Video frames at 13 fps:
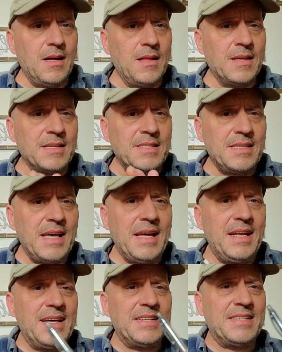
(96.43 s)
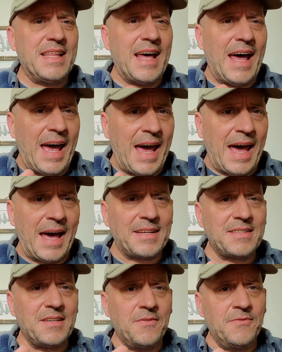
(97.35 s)
The sin is the
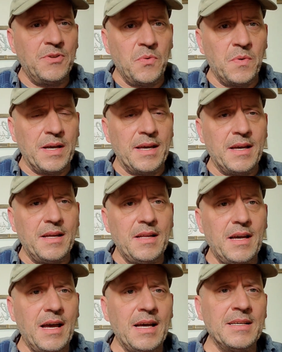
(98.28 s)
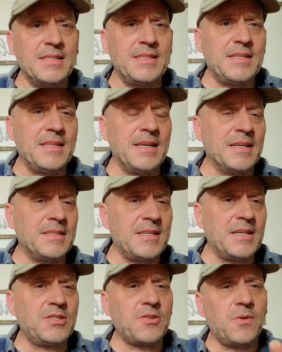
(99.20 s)
act of doing it, is the
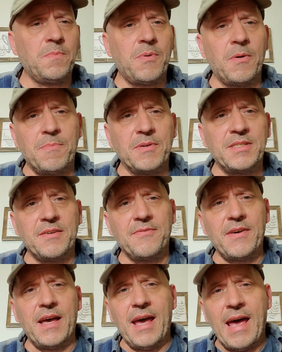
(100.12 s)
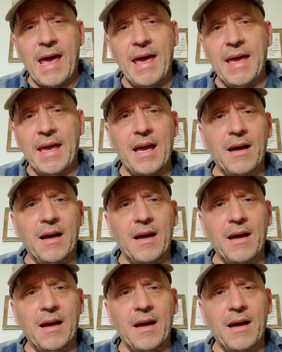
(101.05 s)
intentional purpose of, hey,